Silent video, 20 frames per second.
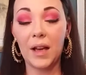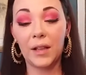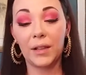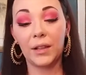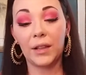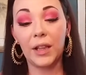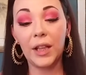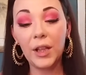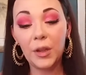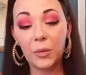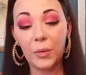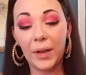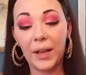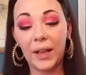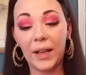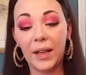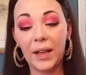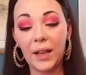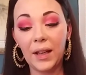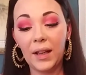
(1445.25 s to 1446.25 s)

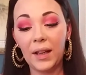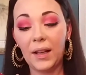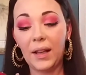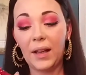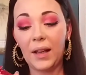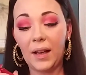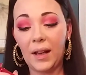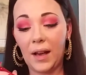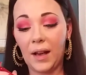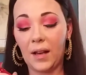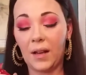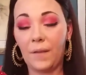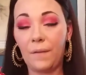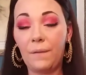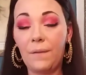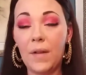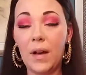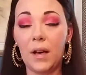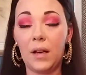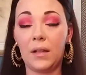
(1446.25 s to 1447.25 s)
liquid
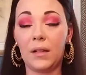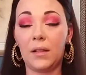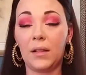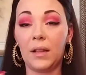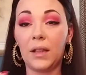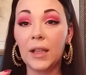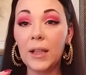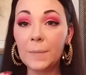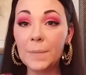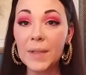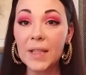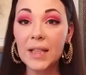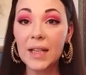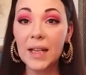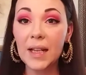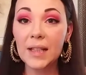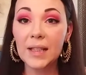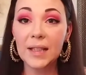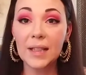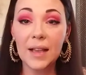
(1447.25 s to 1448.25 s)

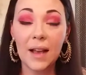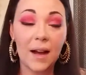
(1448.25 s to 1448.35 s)
lipsticks.